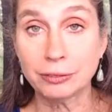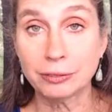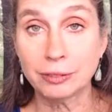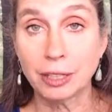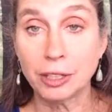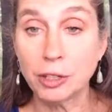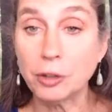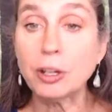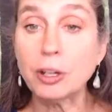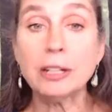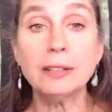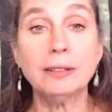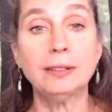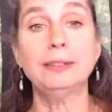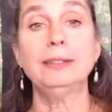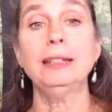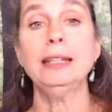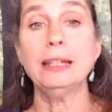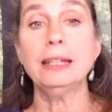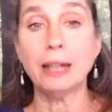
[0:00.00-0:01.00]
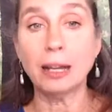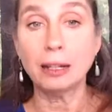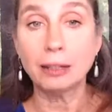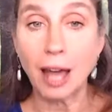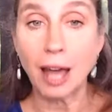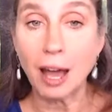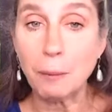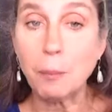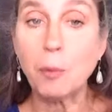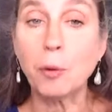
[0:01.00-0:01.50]
you're going to see a
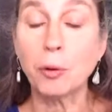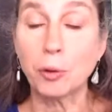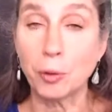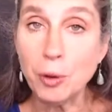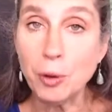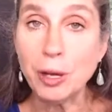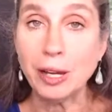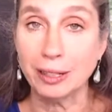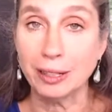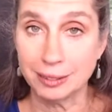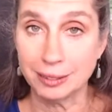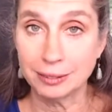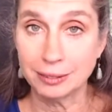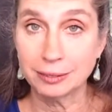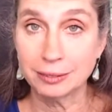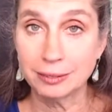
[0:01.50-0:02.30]
lot more oil.